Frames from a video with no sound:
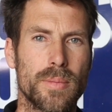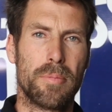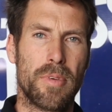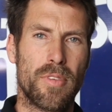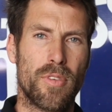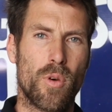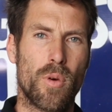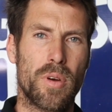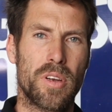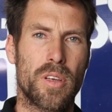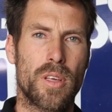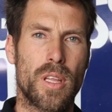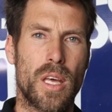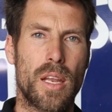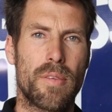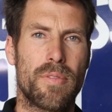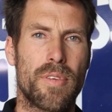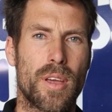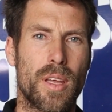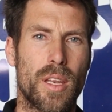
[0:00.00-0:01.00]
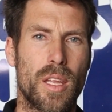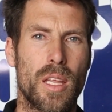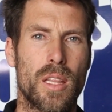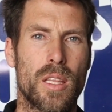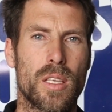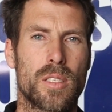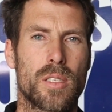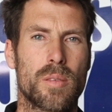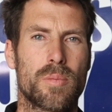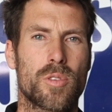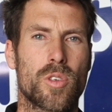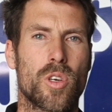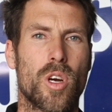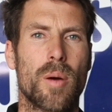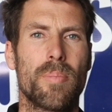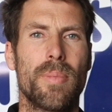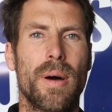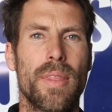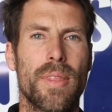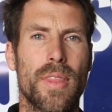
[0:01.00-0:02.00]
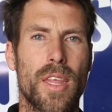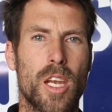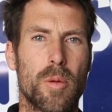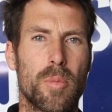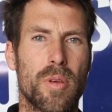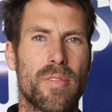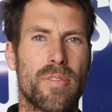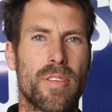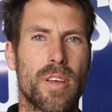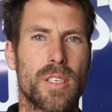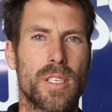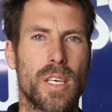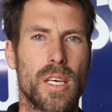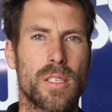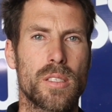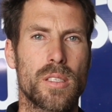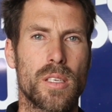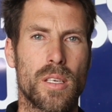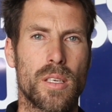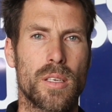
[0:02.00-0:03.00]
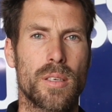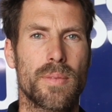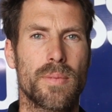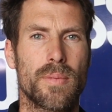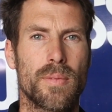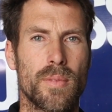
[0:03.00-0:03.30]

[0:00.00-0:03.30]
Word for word: Before we do that, if you could hit the subscribe button, that'd be fantastic.